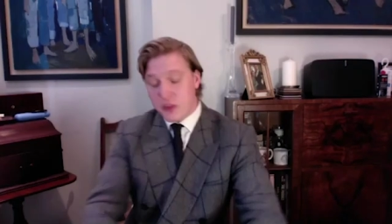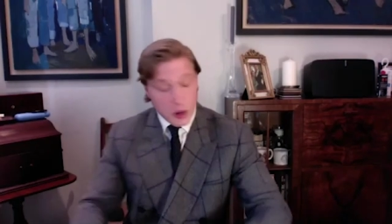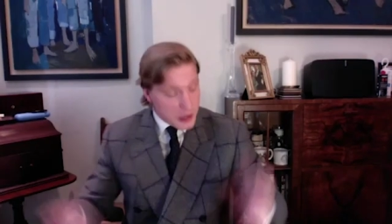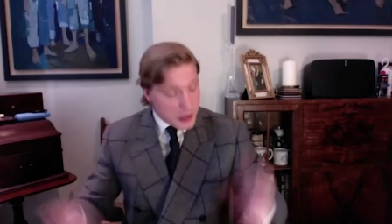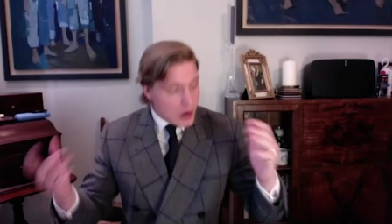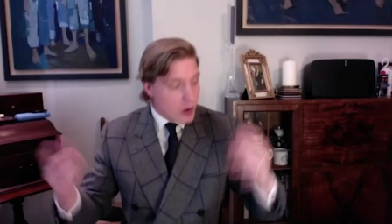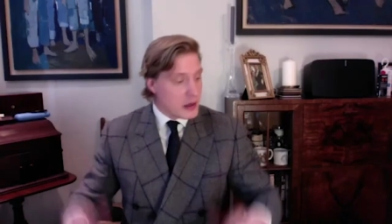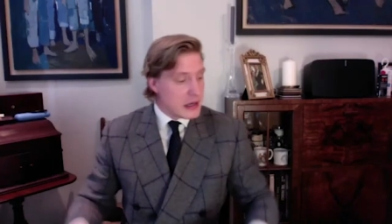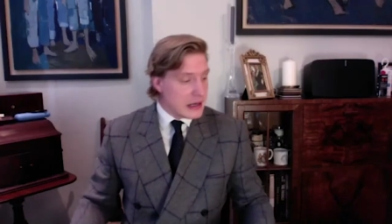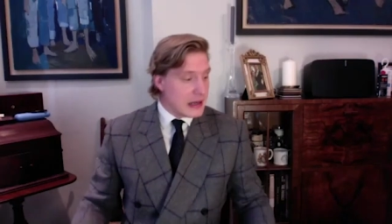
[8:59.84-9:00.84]
Well,
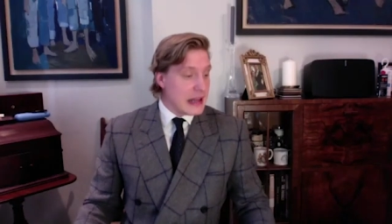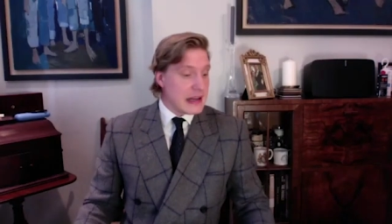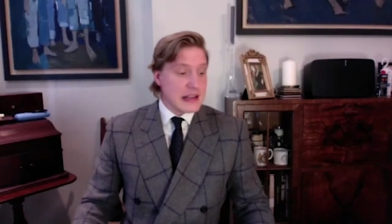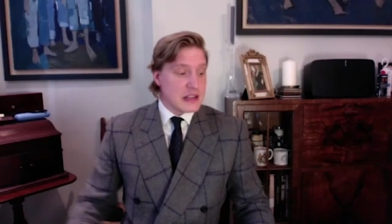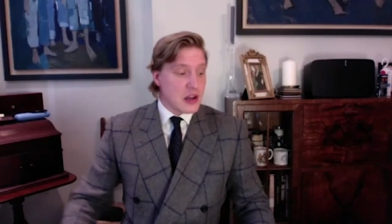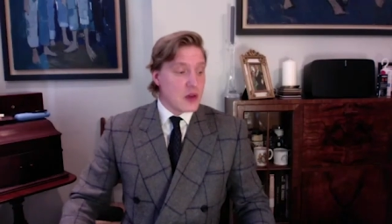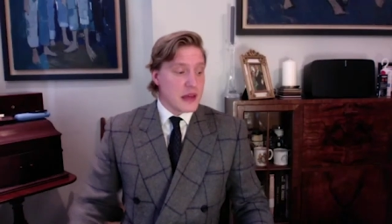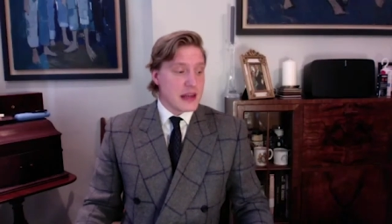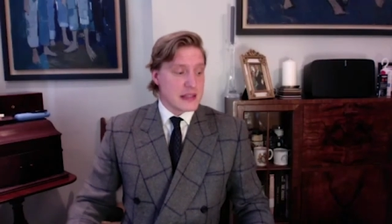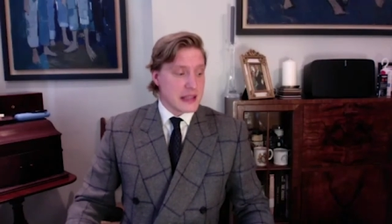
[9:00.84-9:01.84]
let's hope
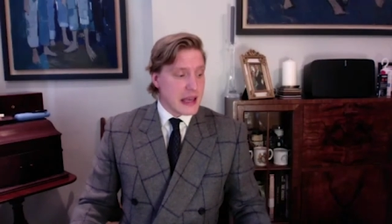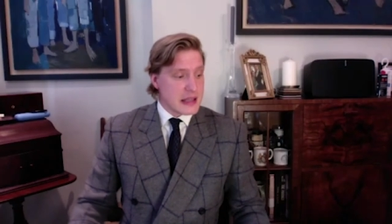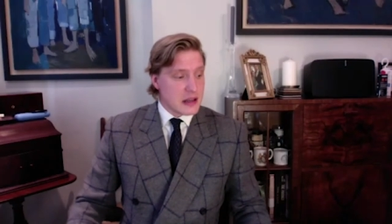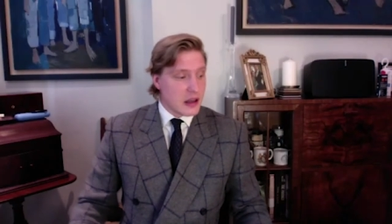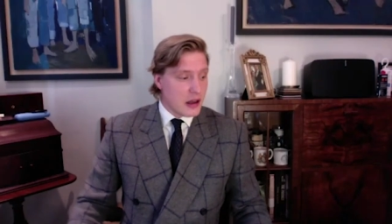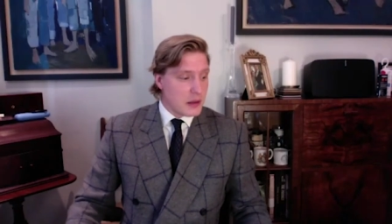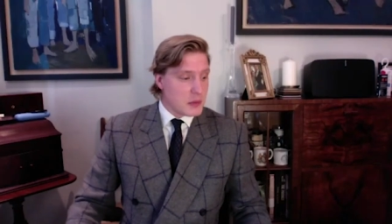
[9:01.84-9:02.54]
that is the case, and I